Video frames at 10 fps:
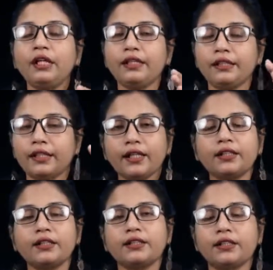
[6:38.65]
in that
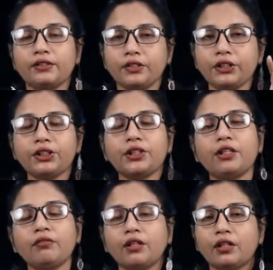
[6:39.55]
case the decision
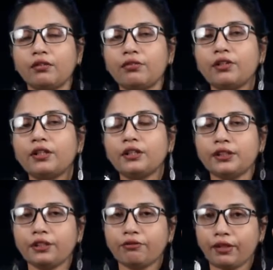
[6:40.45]
of the governor is
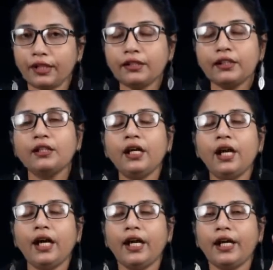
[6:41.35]
the final,
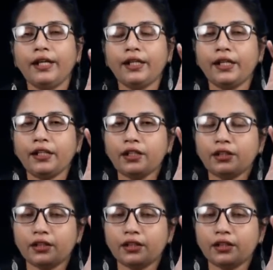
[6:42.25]
and any